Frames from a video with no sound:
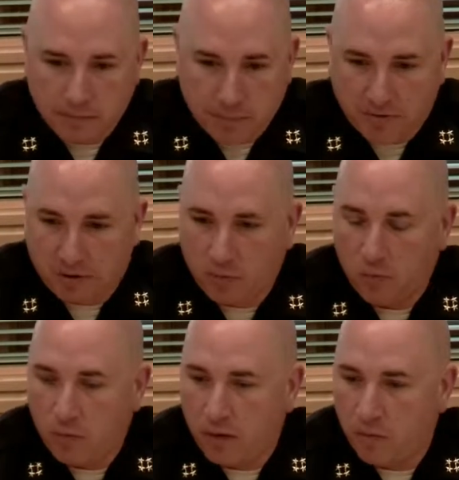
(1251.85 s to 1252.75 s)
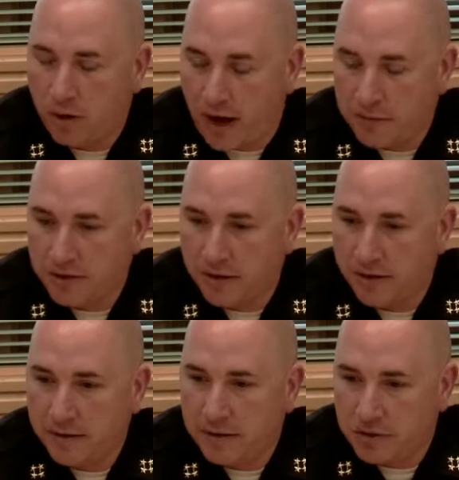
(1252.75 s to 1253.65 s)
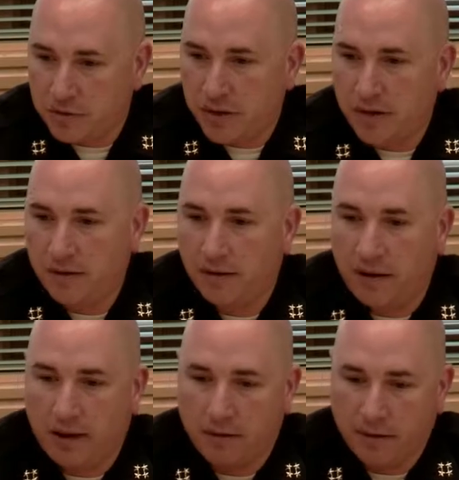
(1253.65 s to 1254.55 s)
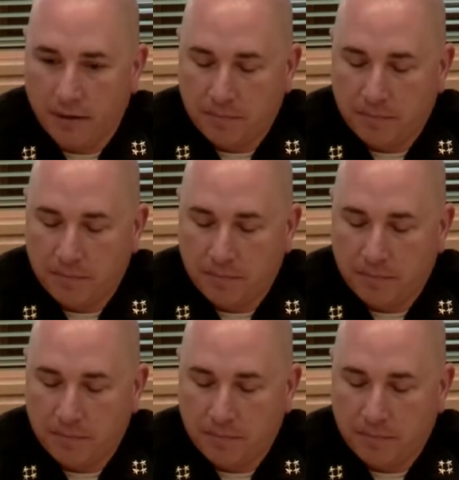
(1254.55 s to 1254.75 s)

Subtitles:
But from when I was on the street, and